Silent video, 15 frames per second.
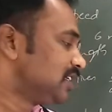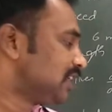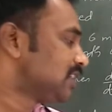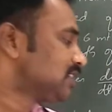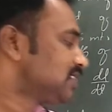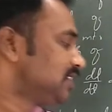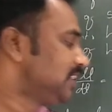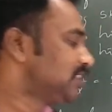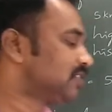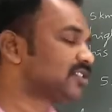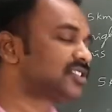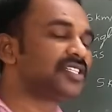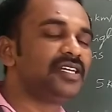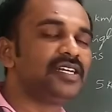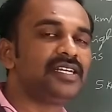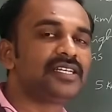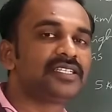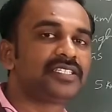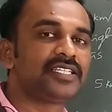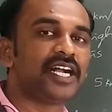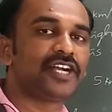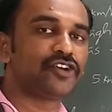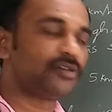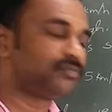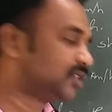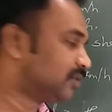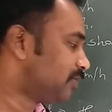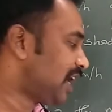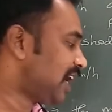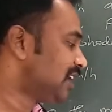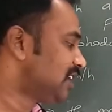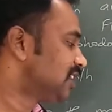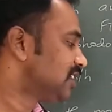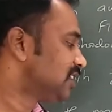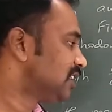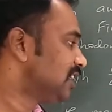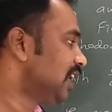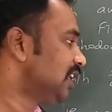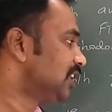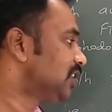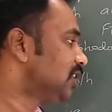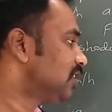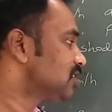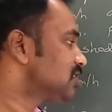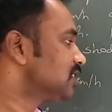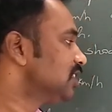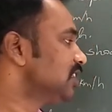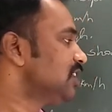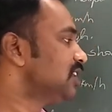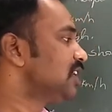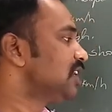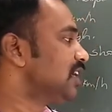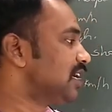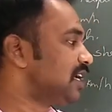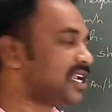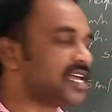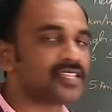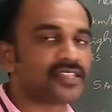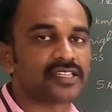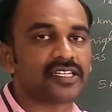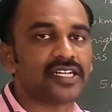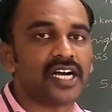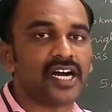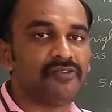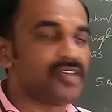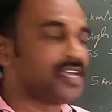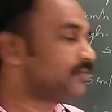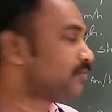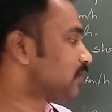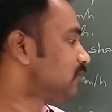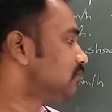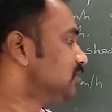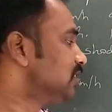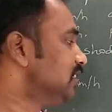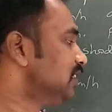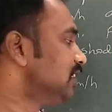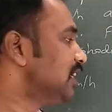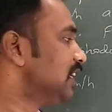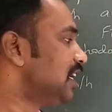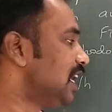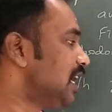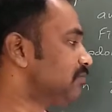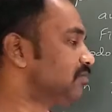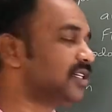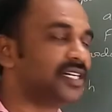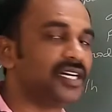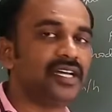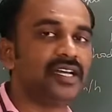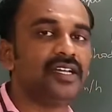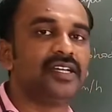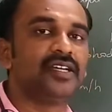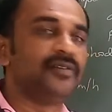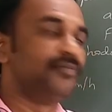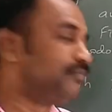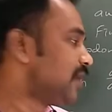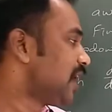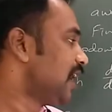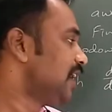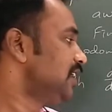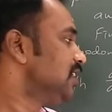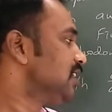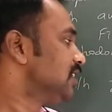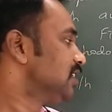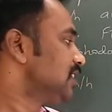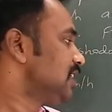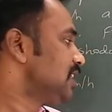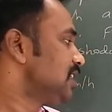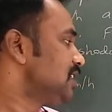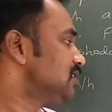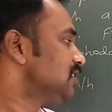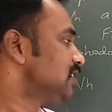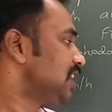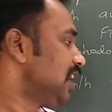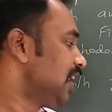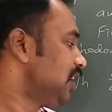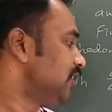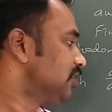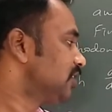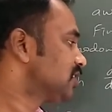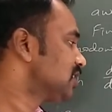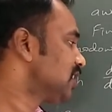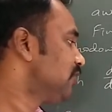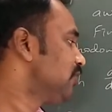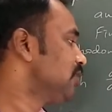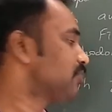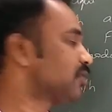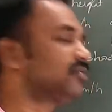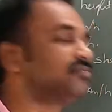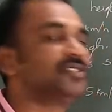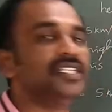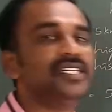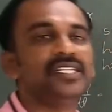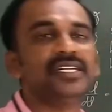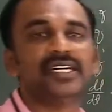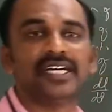S denotes the shadow of the man. L denotes the length away from the lamp. Man is L denotes away from the